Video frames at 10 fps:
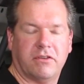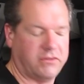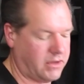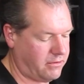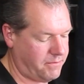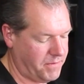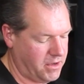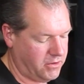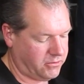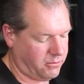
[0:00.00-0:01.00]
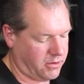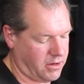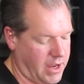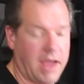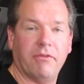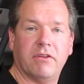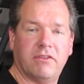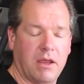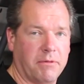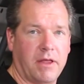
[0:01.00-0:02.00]
etc. So we're going to have it
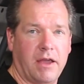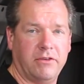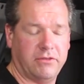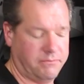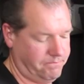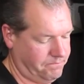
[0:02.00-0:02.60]
stabilize.